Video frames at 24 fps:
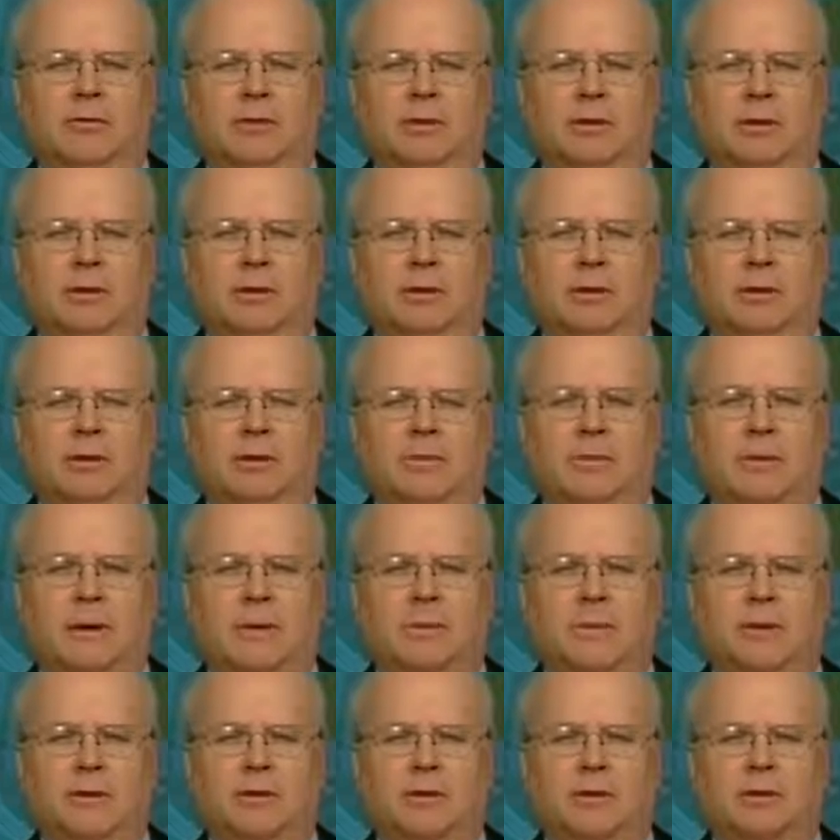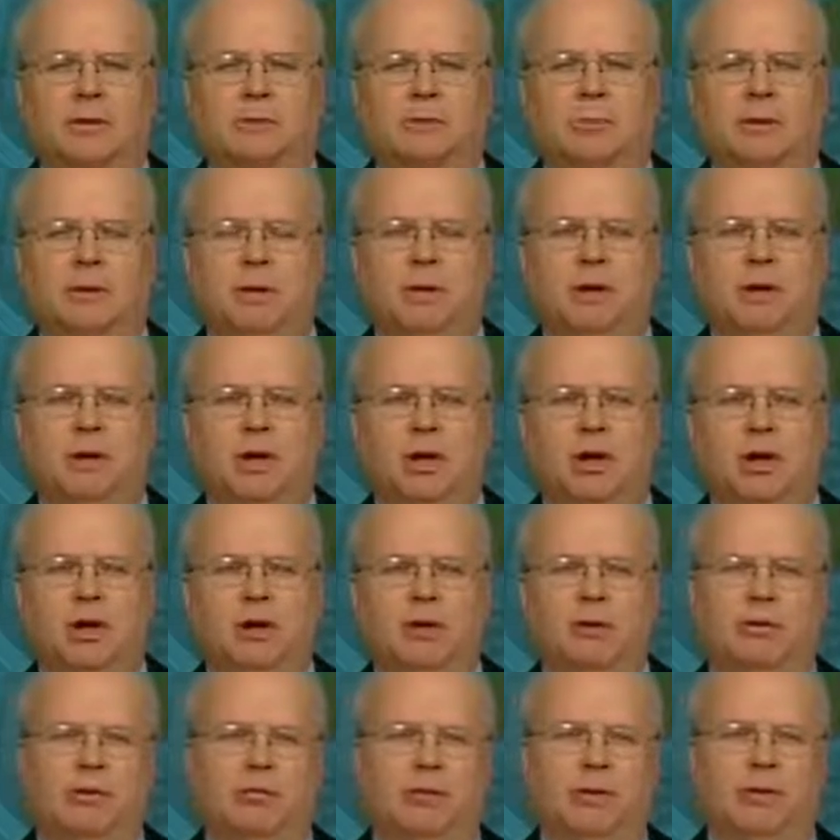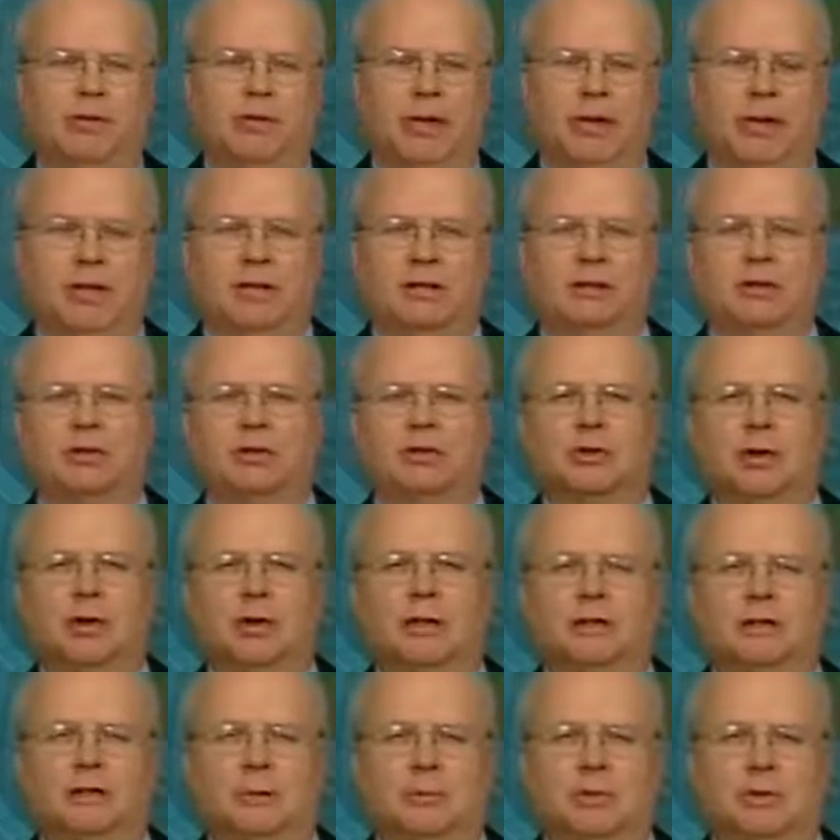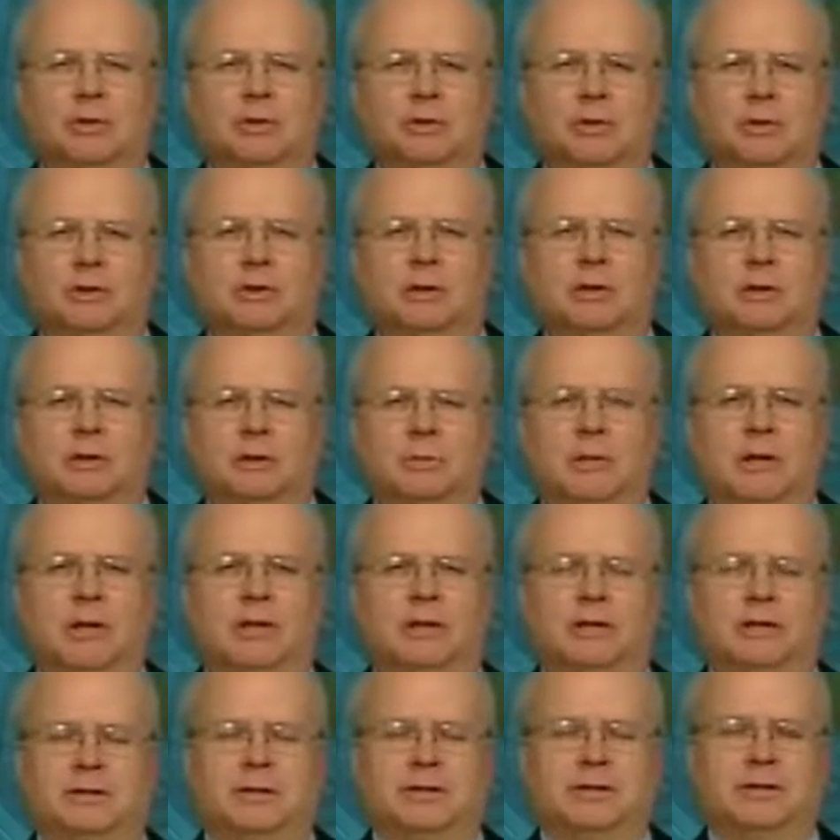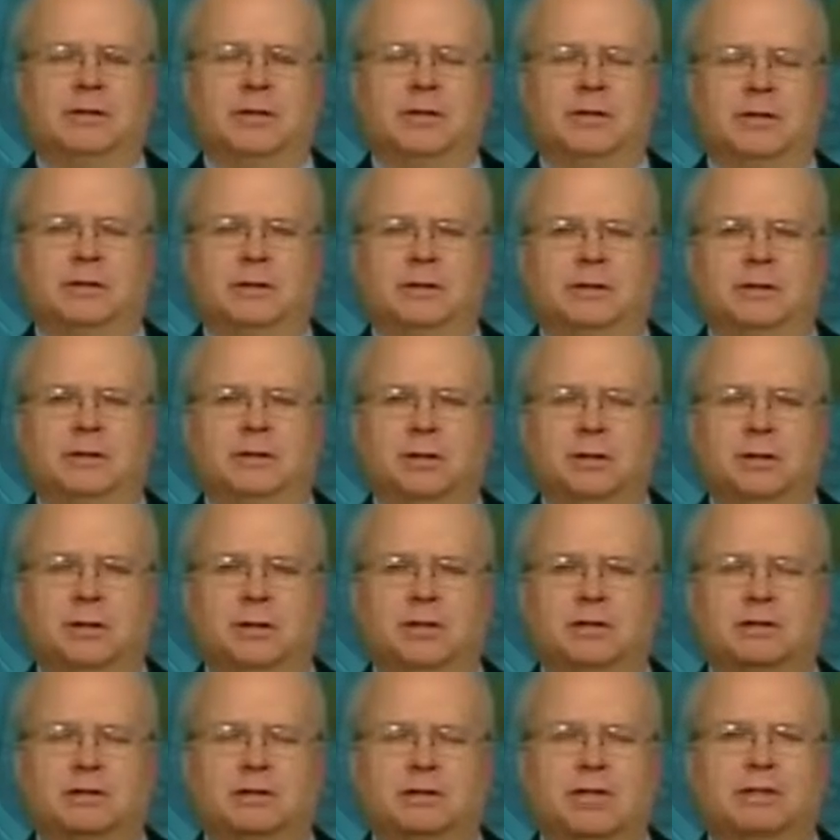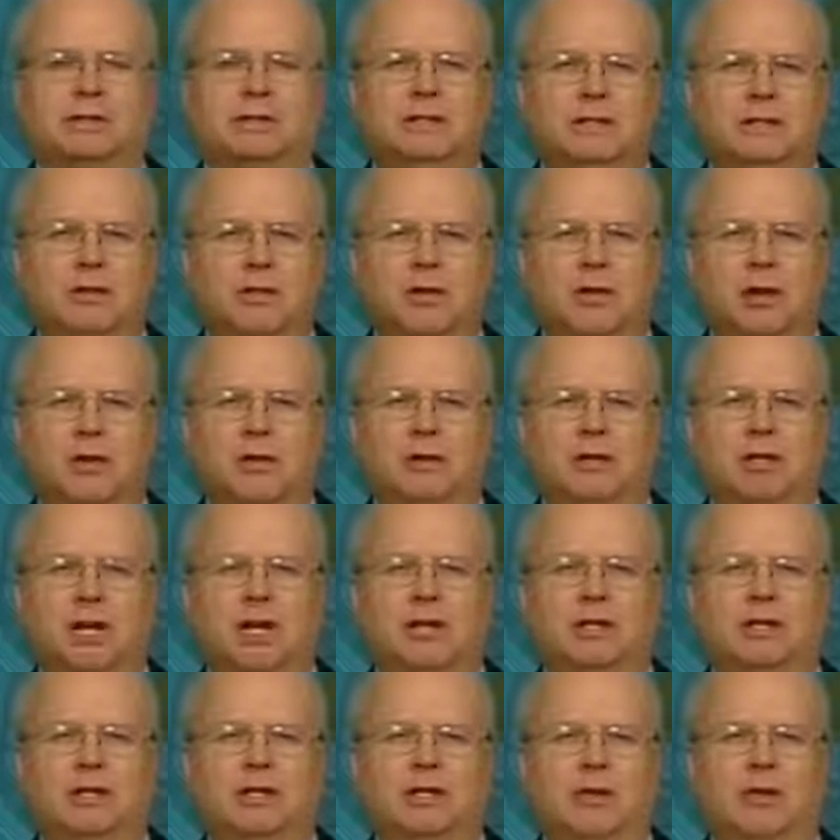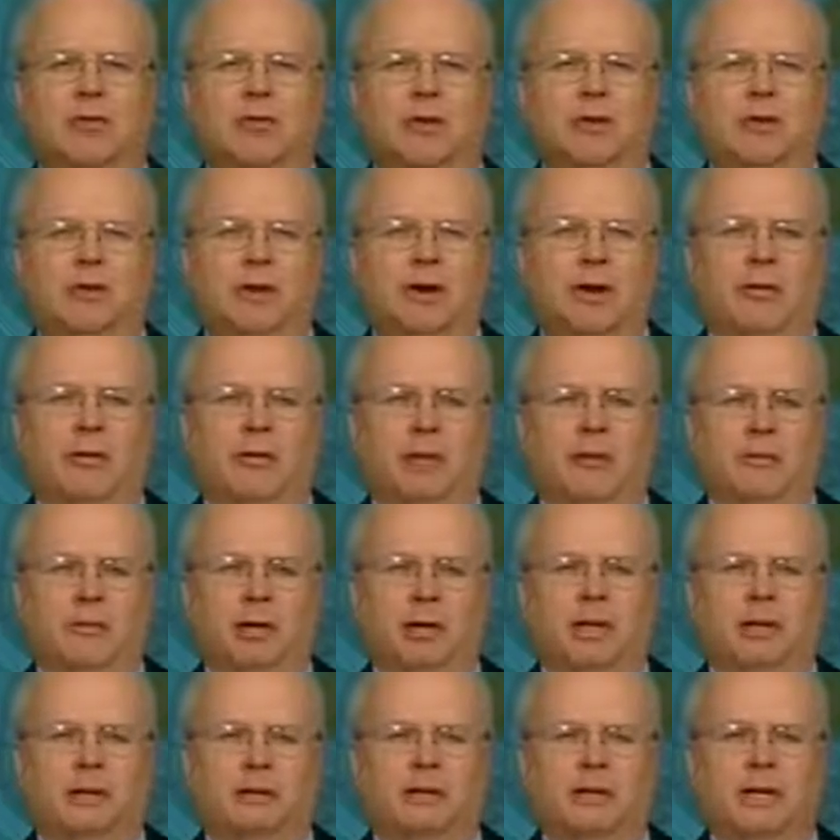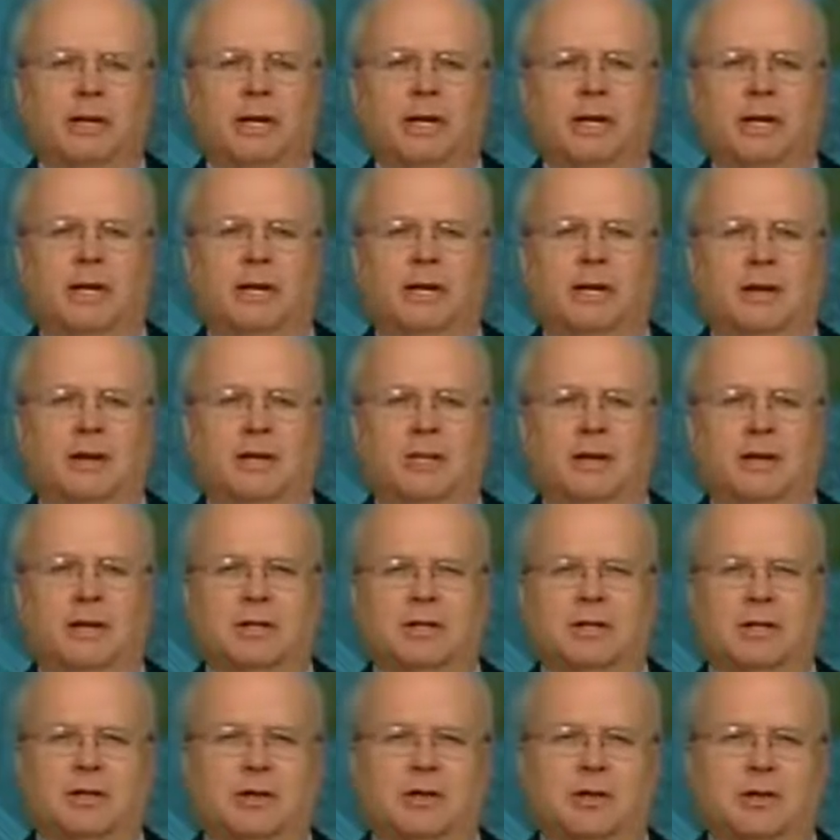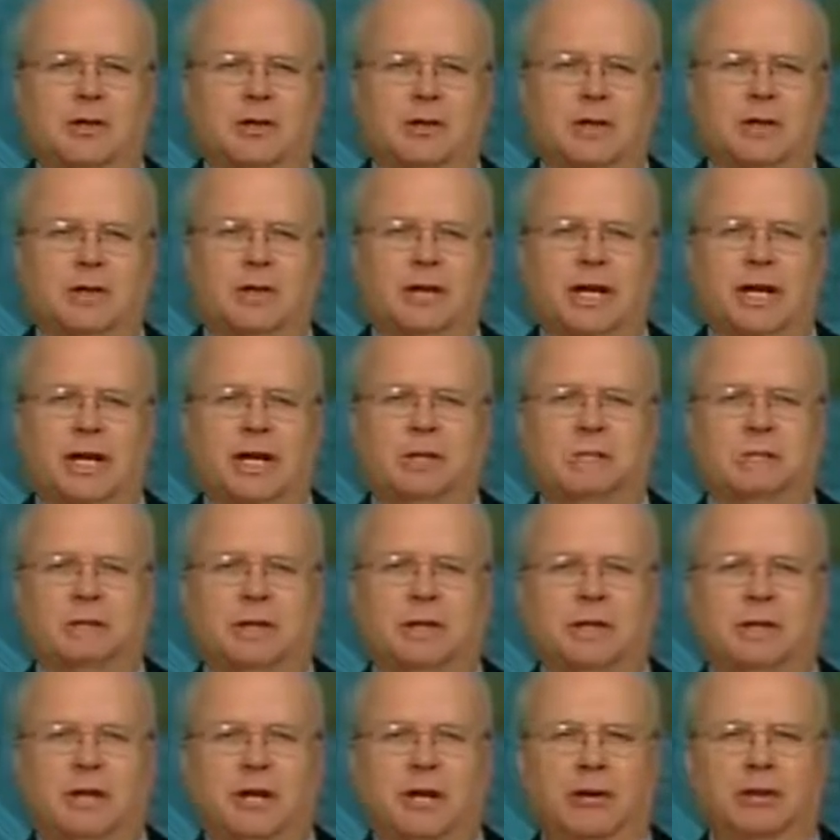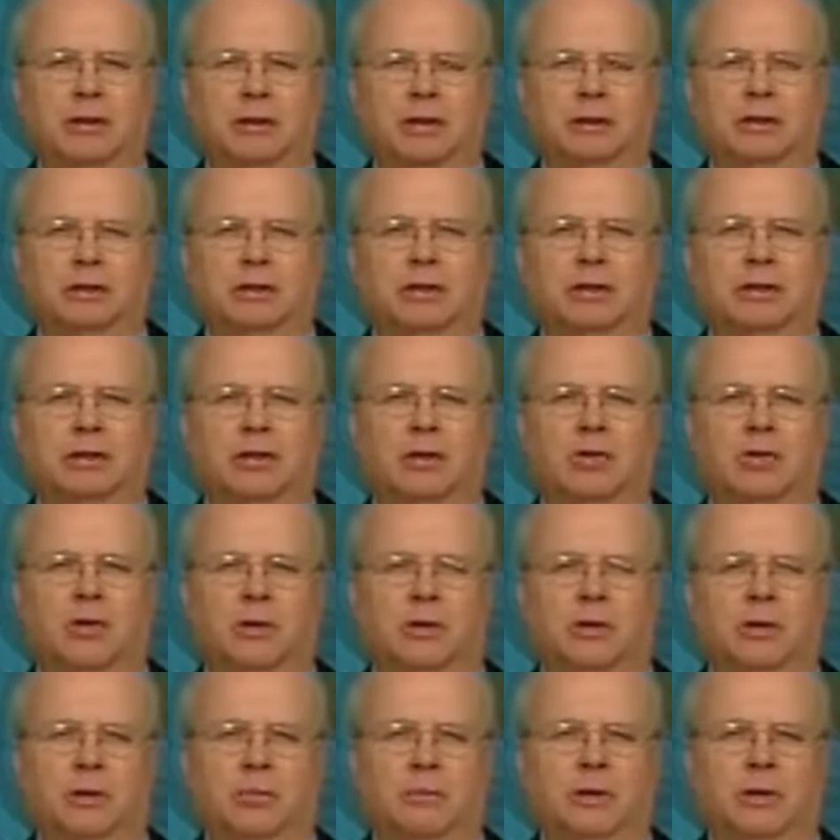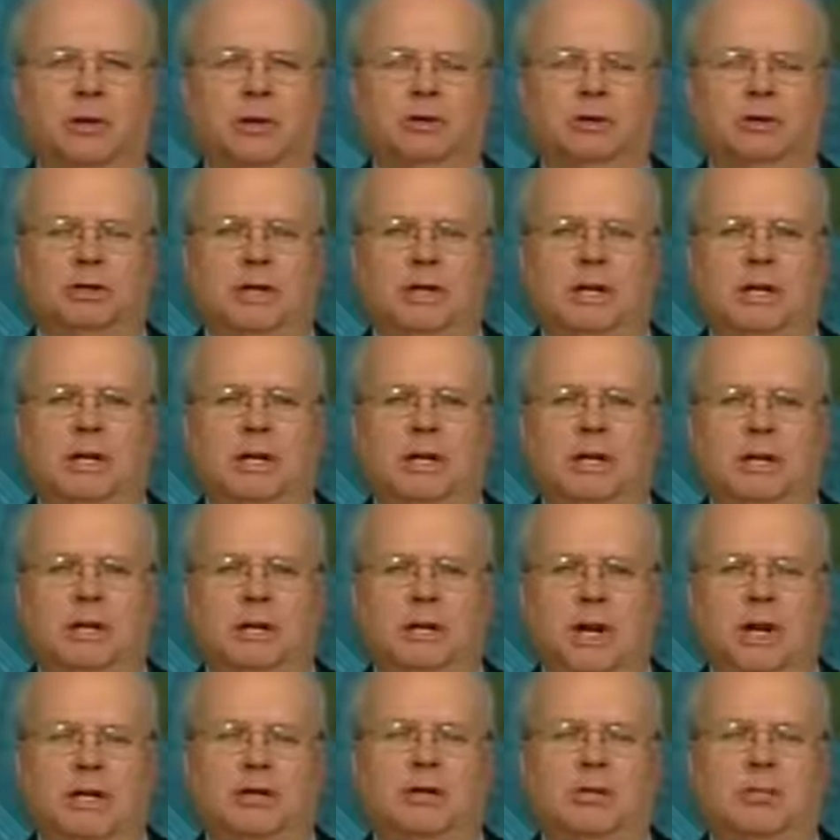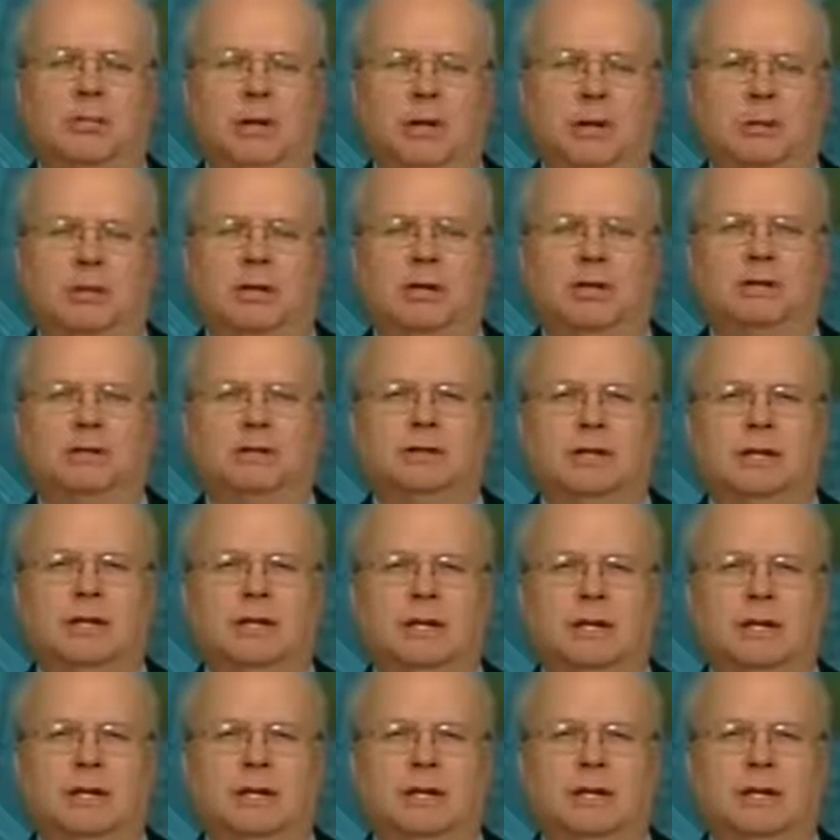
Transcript: newspapers revealing some of the sources and methods of intelligence, there were extensive negotiations over a number of months to convince the New York Times and, in another instance, the Washington Post not to publish